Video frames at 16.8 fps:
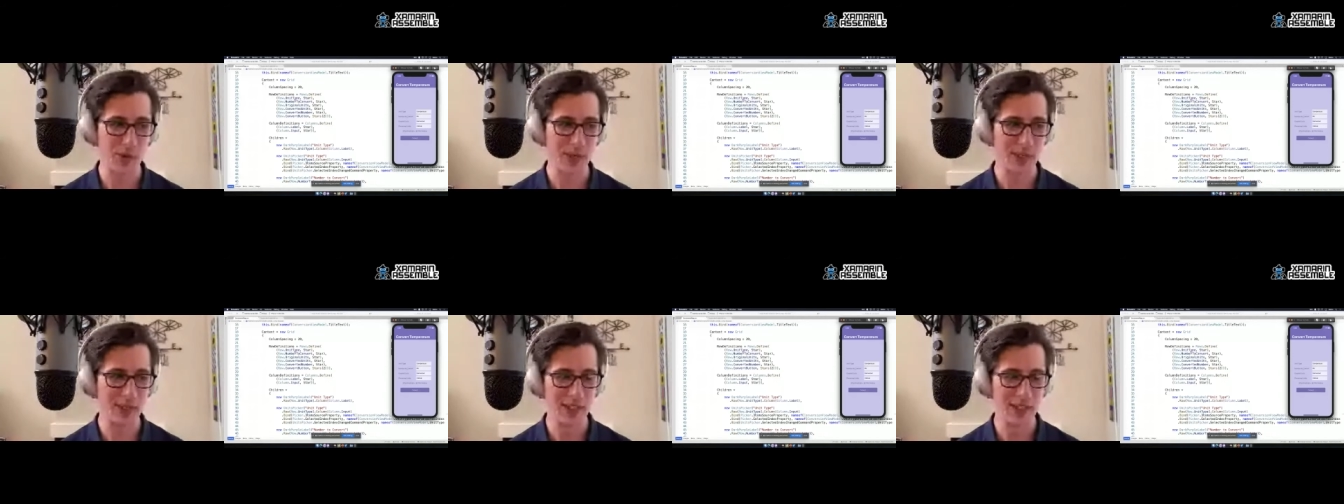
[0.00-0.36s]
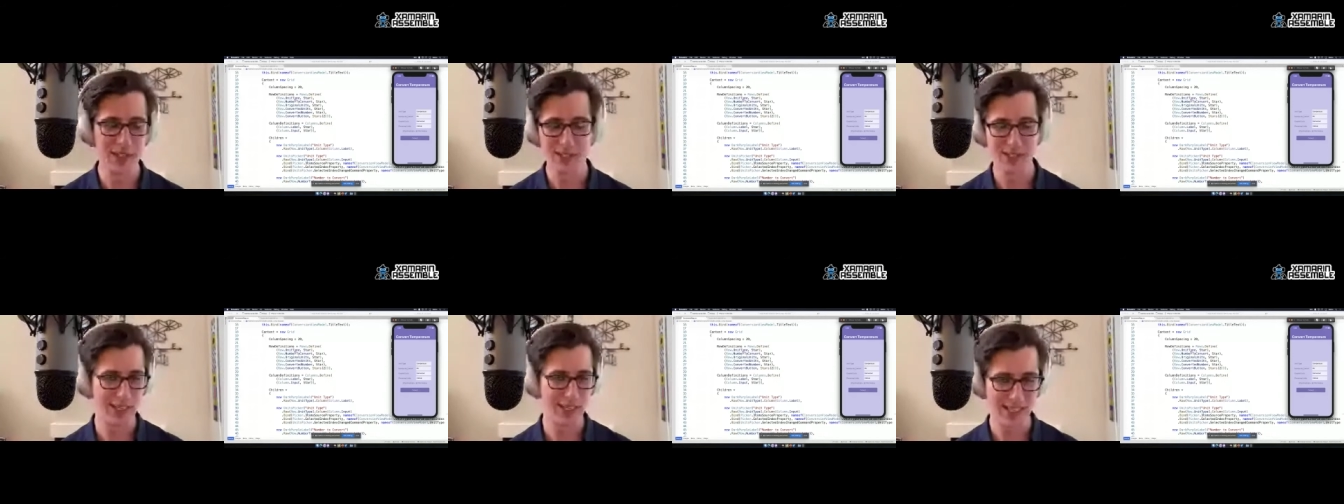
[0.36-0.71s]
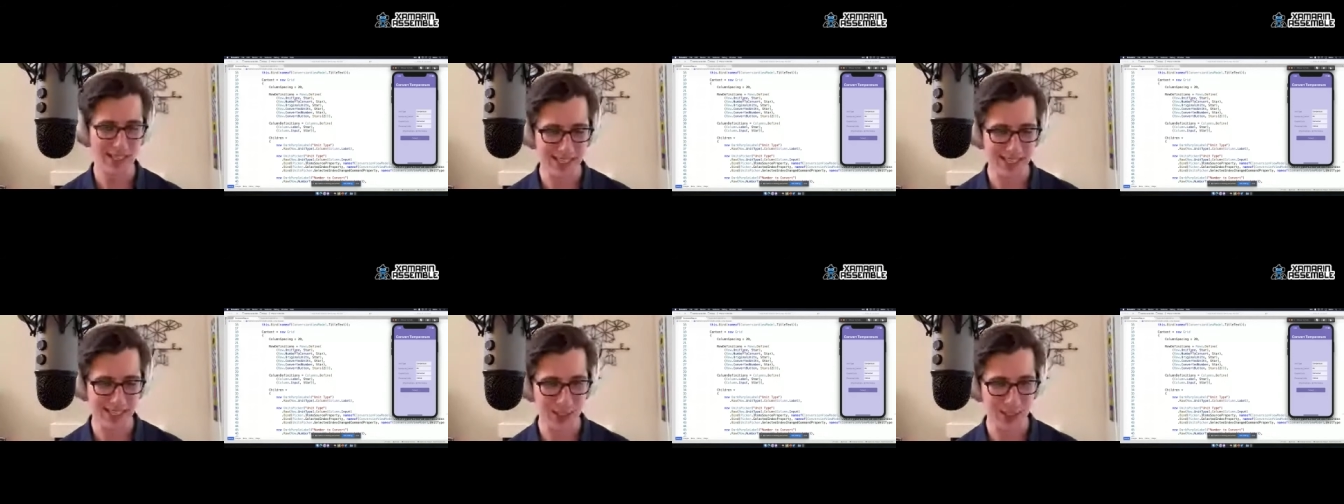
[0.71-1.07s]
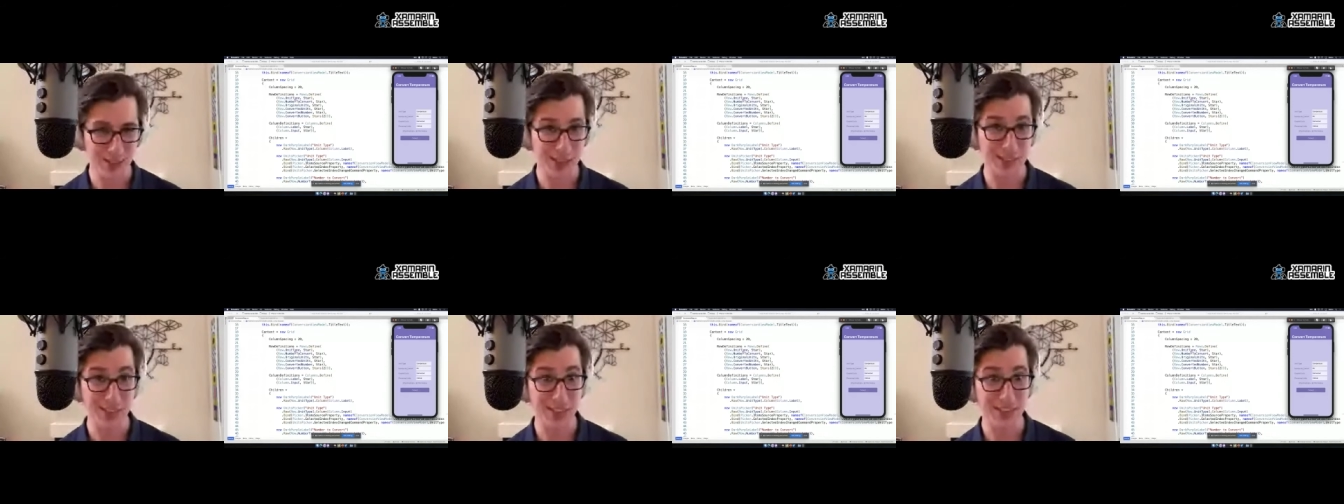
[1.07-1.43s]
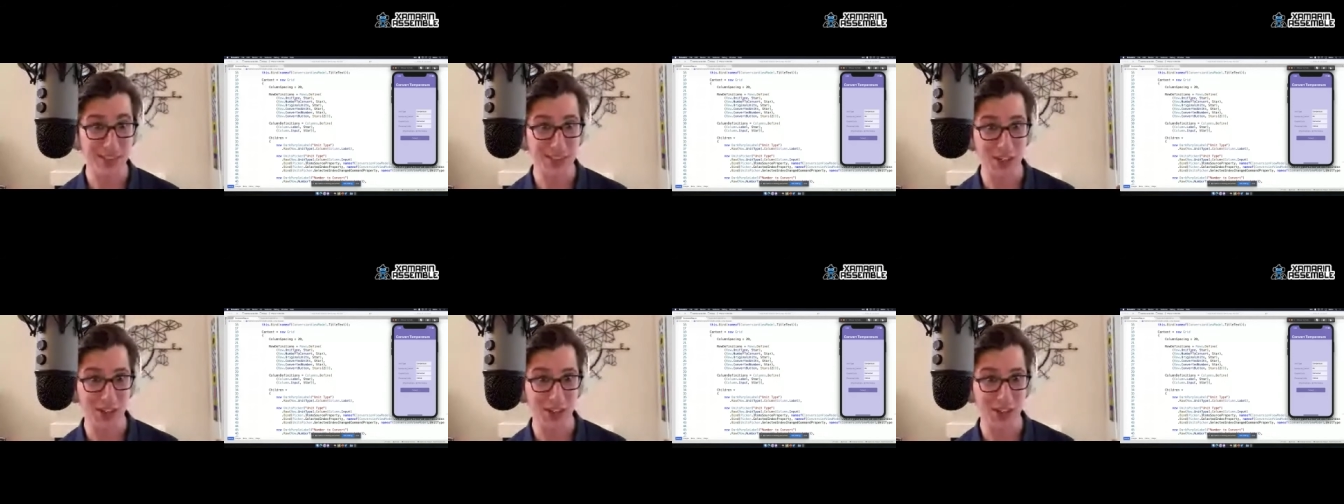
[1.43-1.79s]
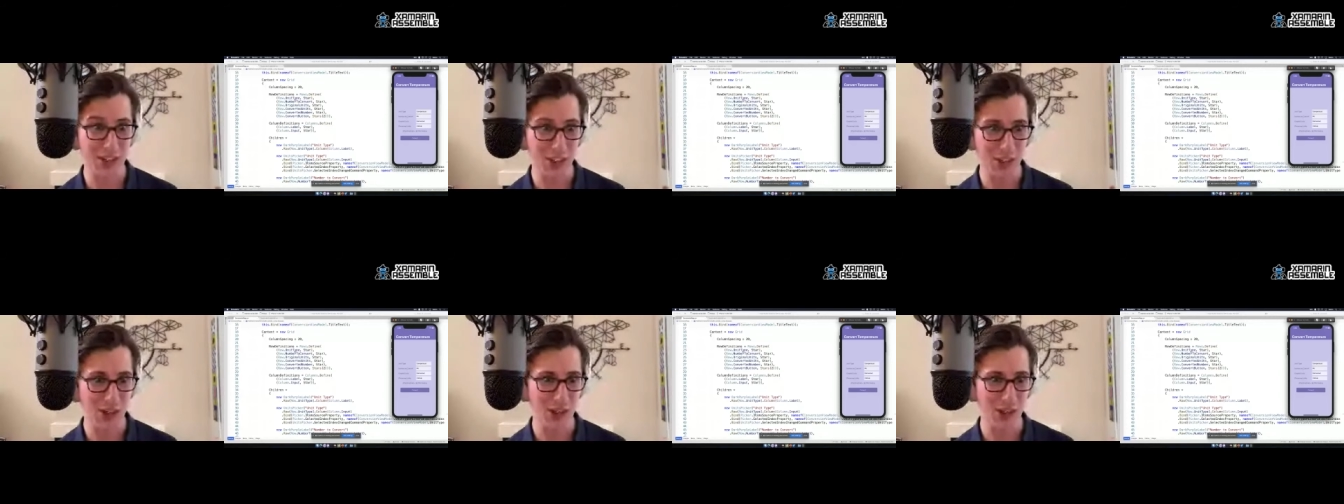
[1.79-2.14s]
And again, don't forget that they start at
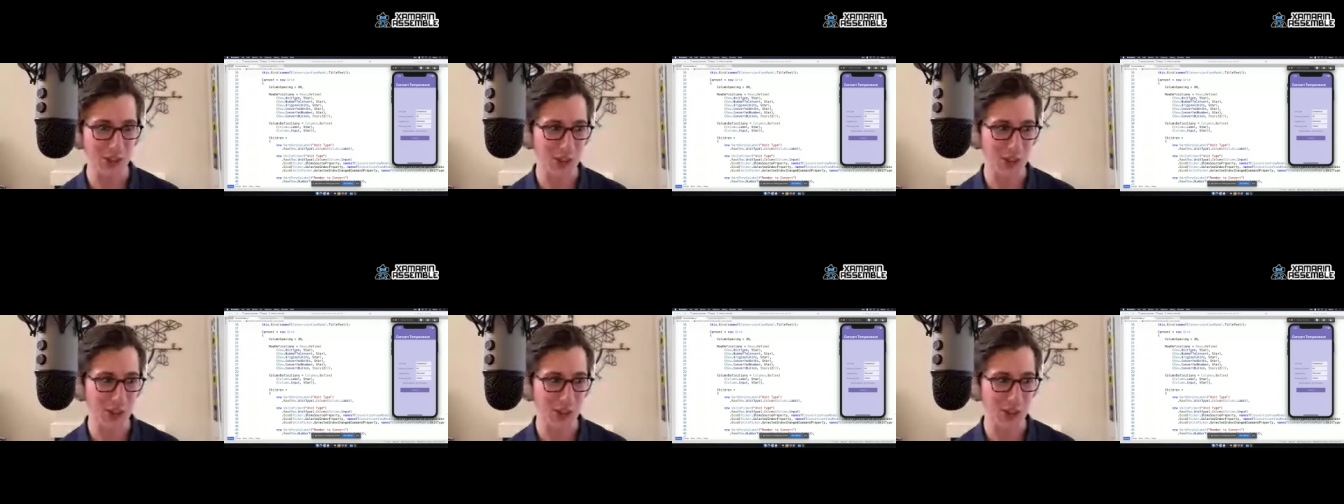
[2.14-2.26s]
0.